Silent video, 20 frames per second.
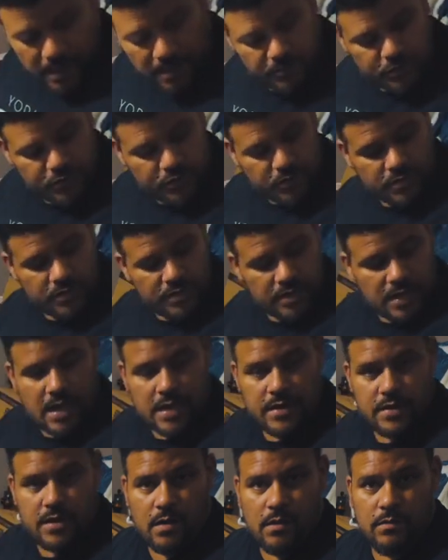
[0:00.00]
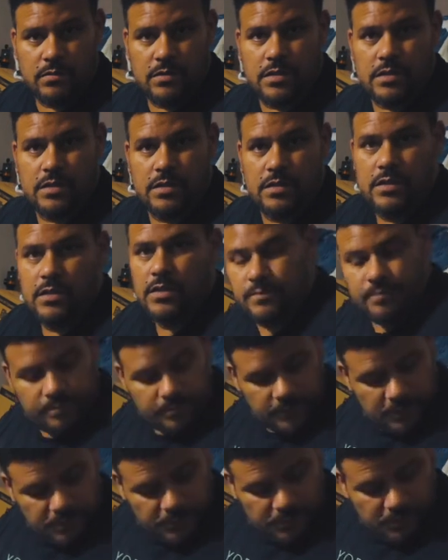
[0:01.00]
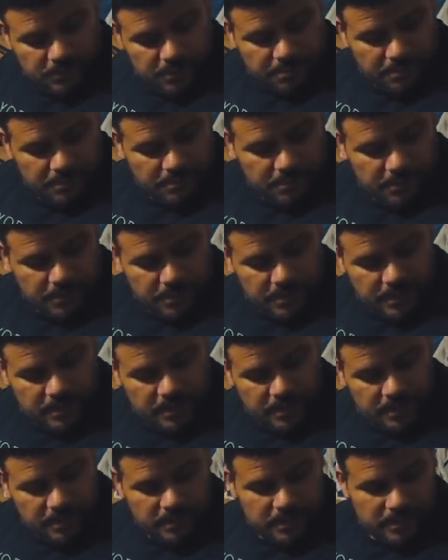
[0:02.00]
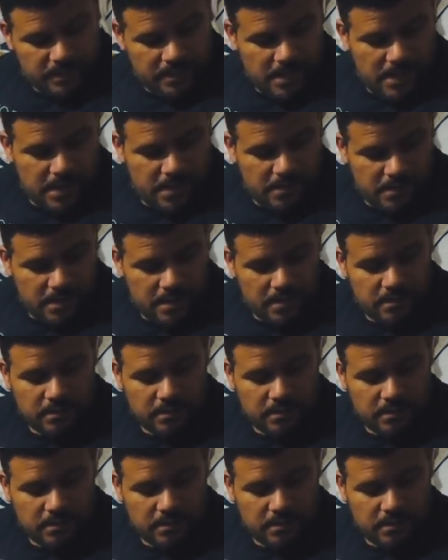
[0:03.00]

I'm sure that I don't, strip them or anything like that, or I